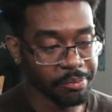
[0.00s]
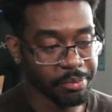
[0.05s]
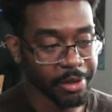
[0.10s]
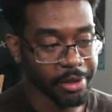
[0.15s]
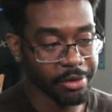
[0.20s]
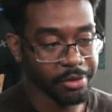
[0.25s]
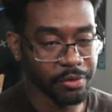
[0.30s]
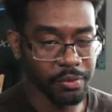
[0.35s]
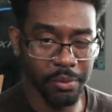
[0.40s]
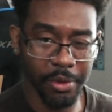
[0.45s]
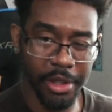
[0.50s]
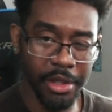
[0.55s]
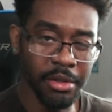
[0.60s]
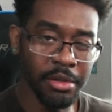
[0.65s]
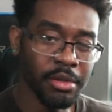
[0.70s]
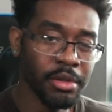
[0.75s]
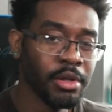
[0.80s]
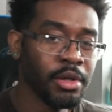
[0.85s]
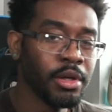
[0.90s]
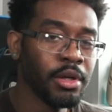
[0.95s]
players
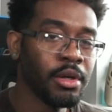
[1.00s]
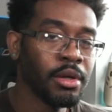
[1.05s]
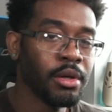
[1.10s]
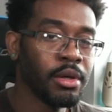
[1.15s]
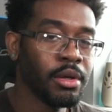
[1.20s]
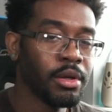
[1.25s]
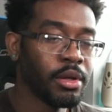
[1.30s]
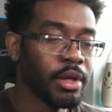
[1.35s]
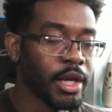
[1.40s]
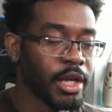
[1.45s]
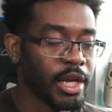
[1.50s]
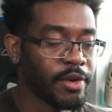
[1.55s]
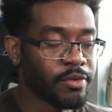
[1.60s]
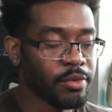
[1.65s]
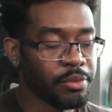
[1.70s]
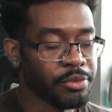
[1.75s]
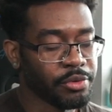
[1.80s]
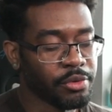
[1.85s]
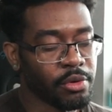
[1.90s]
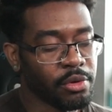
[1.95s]
win. And
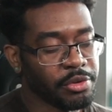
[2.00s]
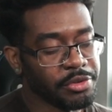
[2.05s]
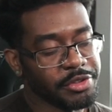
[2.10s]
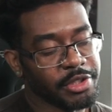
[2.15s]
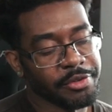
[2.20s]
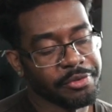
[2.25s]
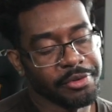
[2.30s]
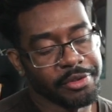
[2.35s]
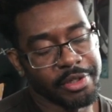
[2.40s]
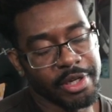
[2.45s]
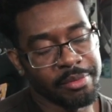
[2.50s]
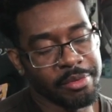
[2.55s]
everyone's goal is different. I'm